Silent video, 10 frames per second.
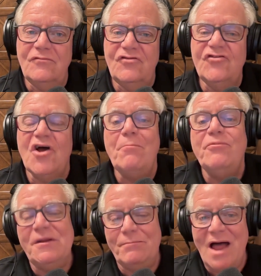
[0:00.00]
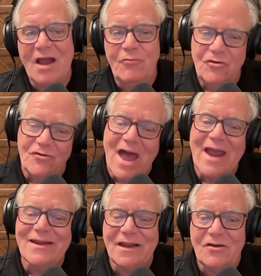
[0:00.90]
stumbling block when you're
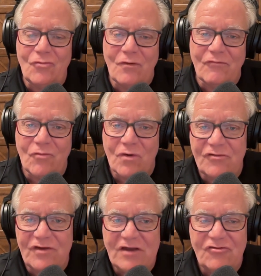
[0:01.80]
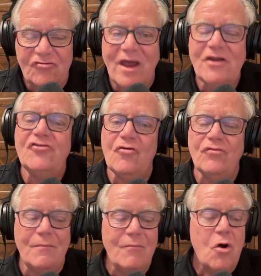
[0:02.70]
knocking on the door of an organization, trying to
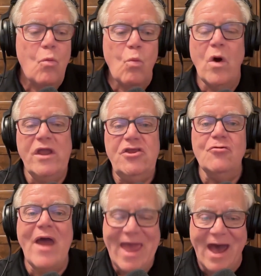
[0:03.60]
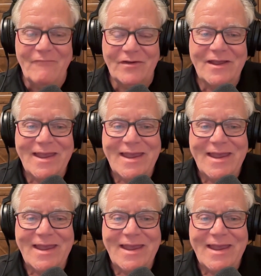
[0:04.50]
show them what you have?